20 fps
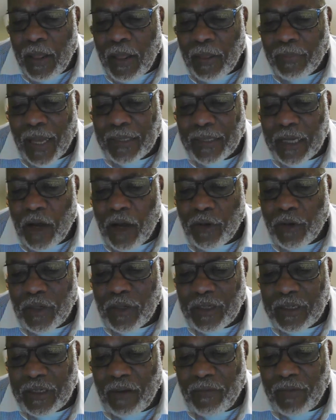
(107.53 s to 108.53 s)
That's
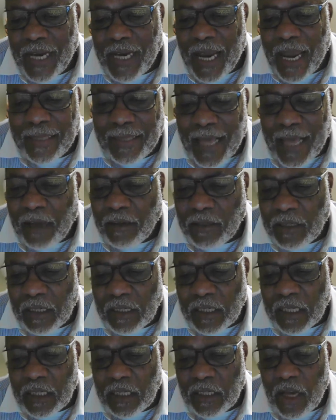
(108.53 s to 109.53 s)

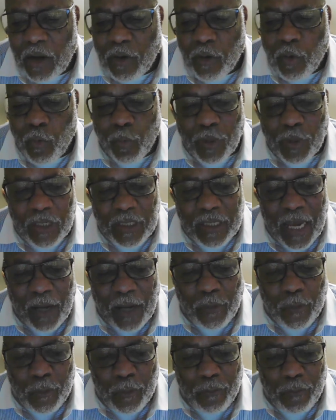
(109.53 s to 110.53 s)
178,600, which is
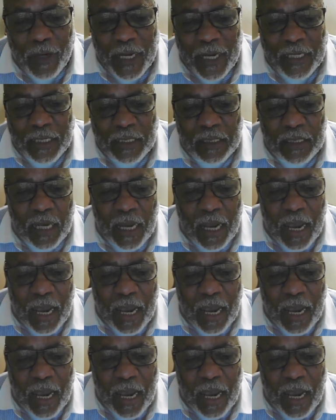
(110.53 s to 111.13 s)
ESSER funds.